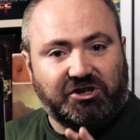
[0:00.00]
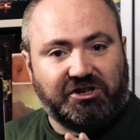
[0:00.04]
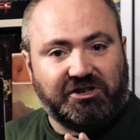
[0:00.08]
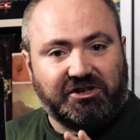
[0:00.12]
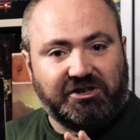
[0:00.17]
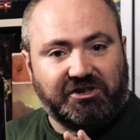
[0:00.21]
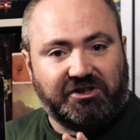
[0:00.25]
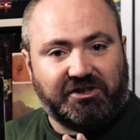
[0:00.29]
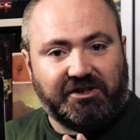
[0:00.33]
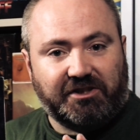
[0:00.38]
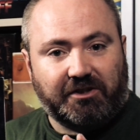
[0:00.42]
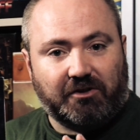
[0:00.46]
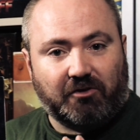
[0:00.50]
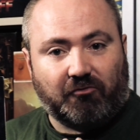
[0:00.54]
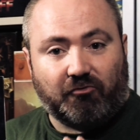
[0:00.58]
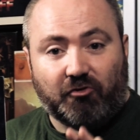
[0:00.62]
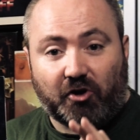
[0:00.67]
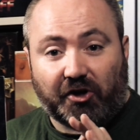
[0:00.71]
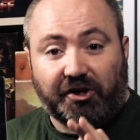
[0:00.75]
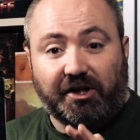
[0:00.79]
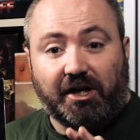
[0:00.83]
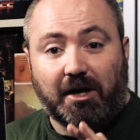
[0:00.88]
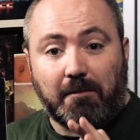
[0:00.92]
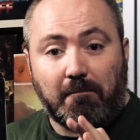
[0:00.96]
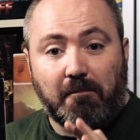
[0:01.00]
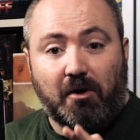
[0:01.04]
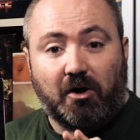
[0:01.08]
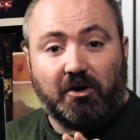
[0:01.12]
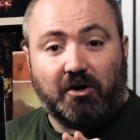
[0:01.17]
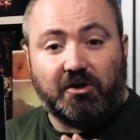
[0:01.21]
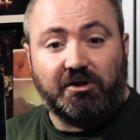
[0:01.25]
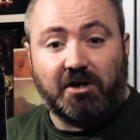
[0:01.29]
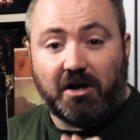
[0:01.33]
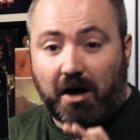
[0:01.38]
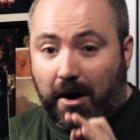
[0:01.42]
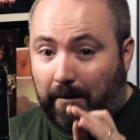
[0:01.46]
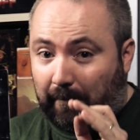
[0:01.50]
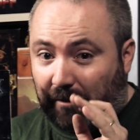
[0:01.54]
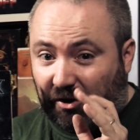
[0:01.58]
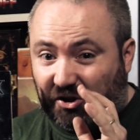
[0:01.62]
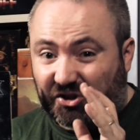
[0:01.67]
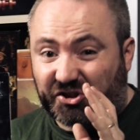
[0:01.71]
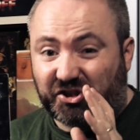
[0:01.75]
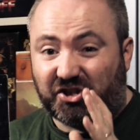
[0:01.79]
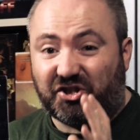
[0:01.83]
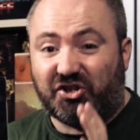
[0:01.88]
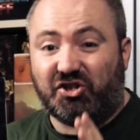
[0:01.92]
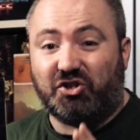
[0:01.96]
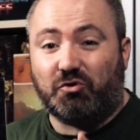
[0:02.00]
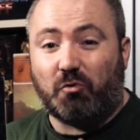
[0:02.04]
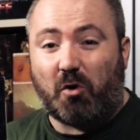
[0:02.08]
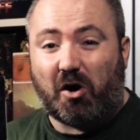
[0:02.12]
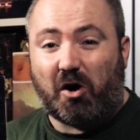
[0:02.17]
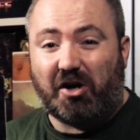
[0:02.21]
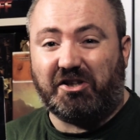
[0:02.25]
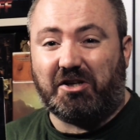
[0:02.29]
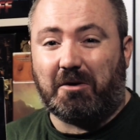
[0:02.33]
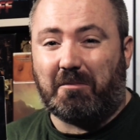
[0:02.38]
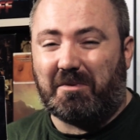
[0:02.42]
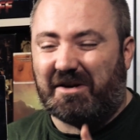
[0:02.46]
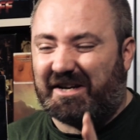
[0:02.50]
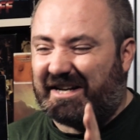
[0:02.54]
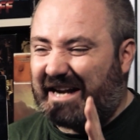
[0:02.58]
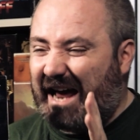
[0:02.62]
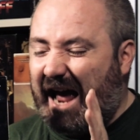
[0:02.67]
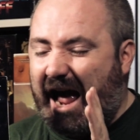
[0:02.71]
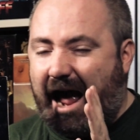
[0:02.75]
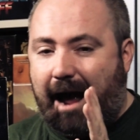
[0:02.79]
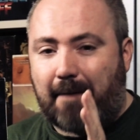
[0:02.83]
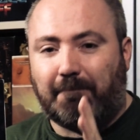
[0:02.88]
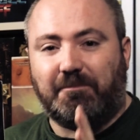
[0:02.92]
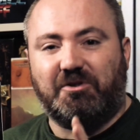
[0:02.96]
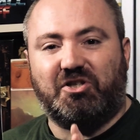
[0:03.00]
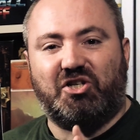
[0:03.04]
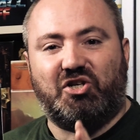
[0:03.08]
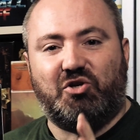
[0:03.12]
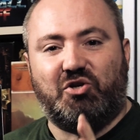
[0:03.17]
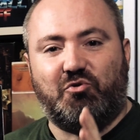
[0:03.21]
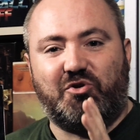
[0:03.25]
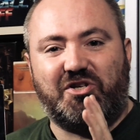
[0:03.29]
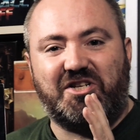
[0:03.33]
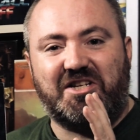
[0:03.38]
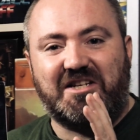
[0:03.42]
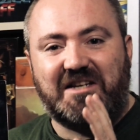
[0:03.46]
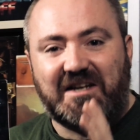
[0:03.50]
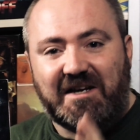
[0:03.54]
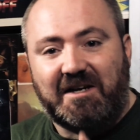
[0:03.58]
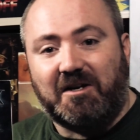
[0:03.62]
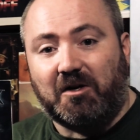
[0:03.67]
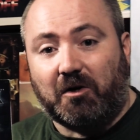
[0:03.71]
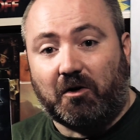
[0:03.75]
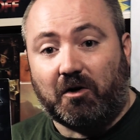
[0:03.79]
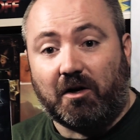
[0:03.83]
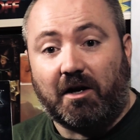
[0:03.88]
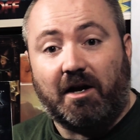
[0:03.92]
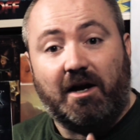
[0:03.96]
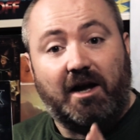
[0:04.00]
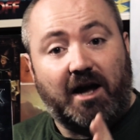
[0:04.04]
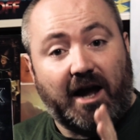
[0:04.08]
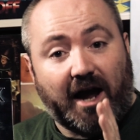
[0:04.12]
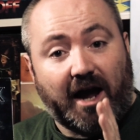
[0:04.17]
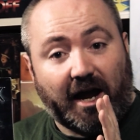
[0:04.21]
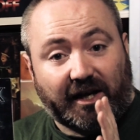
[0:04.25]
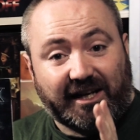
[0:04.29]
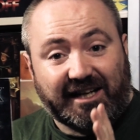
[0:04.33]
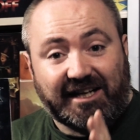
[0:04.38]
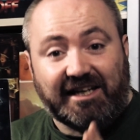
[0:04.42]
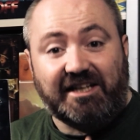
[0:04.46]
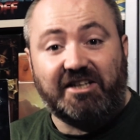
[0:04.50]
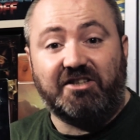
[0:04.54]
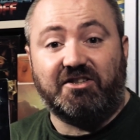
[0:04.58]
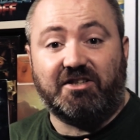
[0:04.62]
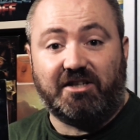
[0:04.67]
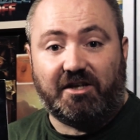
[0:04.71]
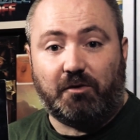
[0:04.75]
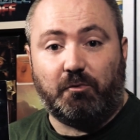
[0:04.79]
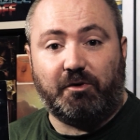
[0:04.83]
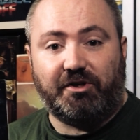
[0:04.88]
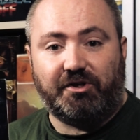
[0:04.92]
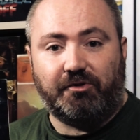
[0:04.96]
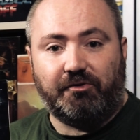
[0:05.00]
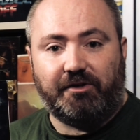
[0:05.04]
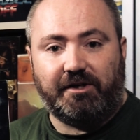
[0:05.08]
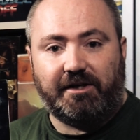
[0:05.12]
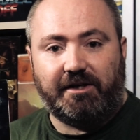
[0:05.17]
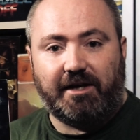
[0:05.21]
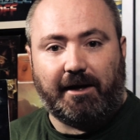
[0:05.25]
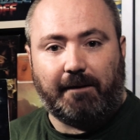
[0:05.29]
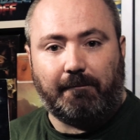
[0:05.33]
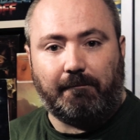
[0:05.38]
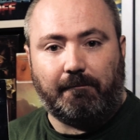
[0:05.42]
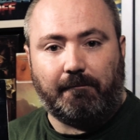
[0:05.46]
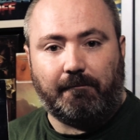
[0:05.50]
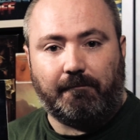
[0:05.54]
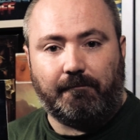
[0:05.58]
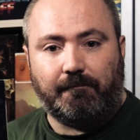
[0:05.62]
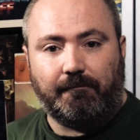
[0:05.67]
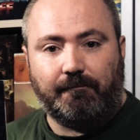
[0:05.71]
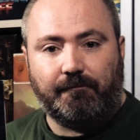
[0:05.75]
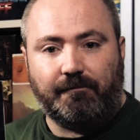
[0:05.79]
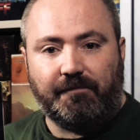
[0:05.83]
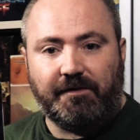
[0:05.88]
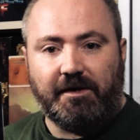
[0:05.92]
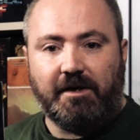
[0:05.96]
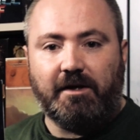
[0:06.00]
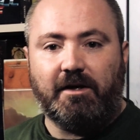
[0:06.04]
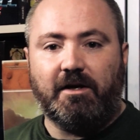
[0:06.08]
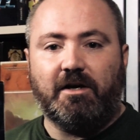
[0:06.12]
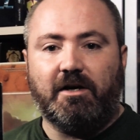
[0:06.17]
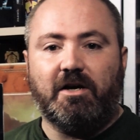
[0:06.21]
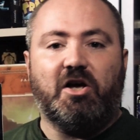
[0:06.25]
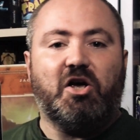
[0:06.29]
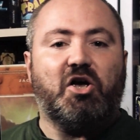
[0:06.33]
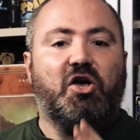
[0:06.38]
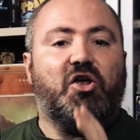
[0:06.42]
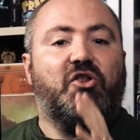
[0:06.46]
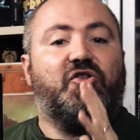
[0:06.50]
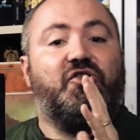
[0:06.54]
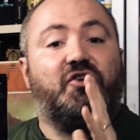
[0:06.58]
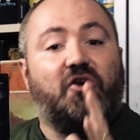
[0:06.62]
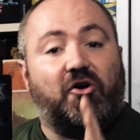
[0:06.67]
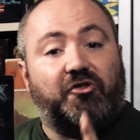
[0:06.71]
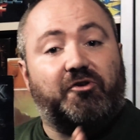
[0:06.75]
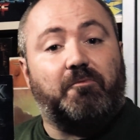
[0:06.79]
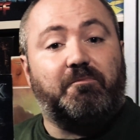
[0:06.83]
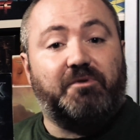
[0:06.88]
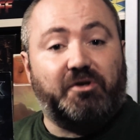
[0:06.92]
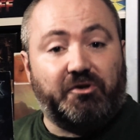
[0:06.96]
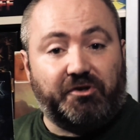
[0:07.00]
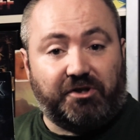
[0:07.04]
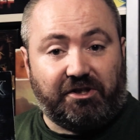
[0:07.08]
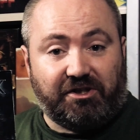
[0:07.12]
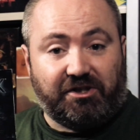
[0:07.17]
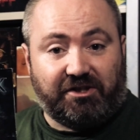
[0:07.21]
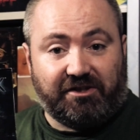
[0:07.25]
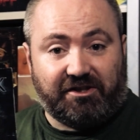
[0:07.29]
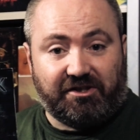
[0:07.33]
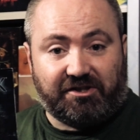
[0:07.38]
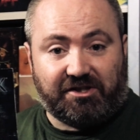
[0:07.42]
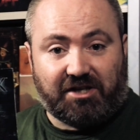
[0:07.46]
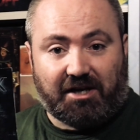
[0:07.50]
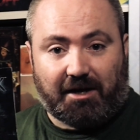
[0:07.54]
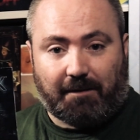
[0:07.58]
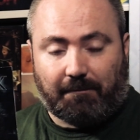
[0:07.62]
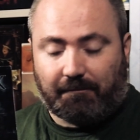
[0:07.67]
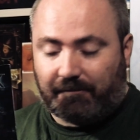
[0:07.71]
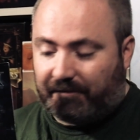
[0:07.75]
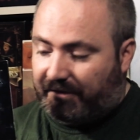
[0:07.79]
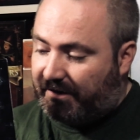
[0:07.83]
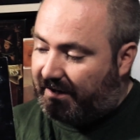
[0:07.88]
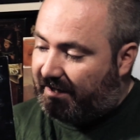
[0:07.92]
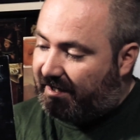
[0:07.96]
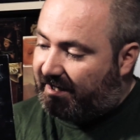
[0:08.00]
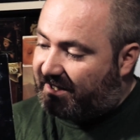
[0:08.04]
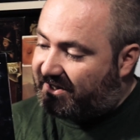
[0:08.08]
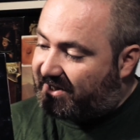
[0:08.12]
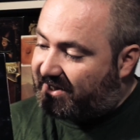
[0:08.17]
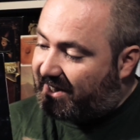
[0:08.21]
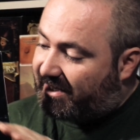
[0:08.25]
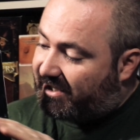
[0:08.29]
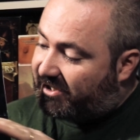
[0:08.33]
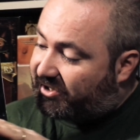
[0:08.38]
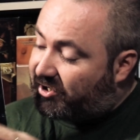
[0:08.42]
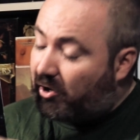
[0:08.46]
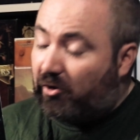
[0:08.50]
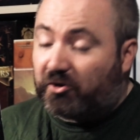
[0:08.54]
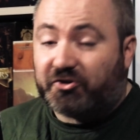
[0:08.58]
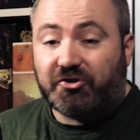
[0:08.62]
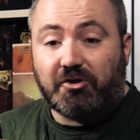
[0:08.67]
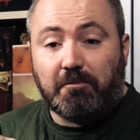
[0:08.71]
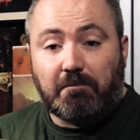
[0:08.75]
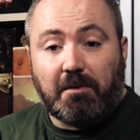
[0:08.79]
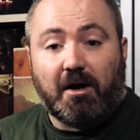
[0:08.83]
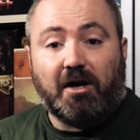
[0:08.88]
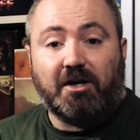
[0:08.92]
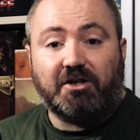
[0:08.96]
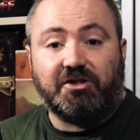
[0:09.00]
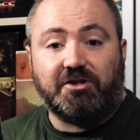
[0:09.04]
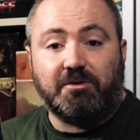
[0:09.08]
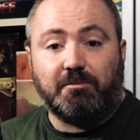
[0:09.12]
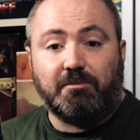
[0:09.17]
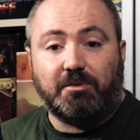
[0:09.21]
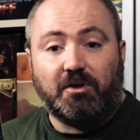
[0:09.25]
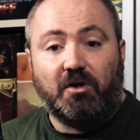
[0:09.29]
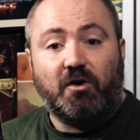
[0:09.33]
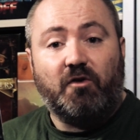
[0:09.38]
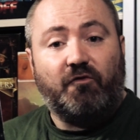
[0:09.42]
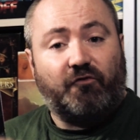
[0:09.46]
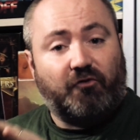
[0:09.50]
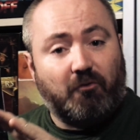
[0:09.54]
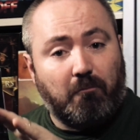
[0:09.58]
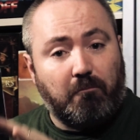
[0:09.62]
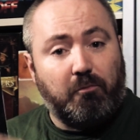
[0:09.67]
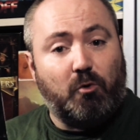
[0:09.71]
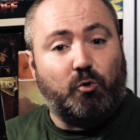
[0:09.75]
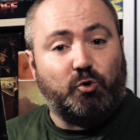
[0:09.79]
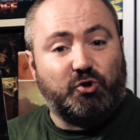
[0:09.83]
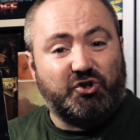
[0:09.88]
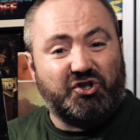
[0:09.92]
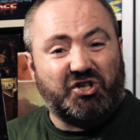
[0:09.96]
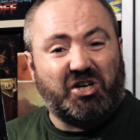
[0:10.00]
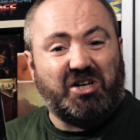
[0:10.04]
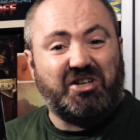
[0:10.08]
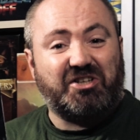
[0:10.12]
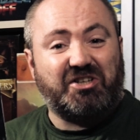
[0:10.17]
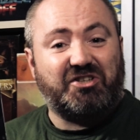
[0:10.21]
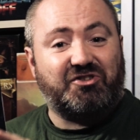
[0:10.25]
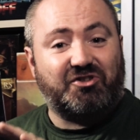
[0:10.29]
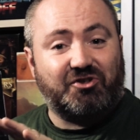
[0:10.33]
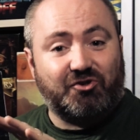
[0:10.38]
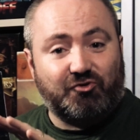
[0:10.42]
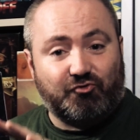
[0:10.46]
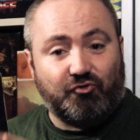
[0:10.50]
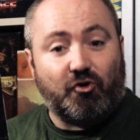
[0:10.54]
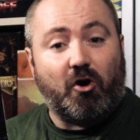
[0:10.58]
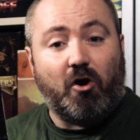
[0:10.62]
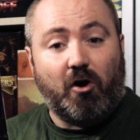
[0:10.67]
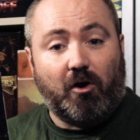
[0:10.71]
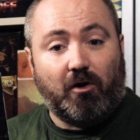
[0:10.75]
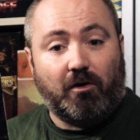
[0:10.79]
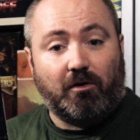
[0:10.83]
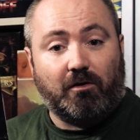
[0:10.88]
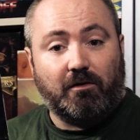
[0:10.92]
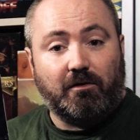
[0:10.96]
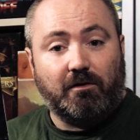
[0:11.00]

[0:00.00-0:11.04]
Gene Stealer running amok amongst a squad can be an absolute killer and easily win you the game. The other beauty to this game is that it's also possible for both sides to draw,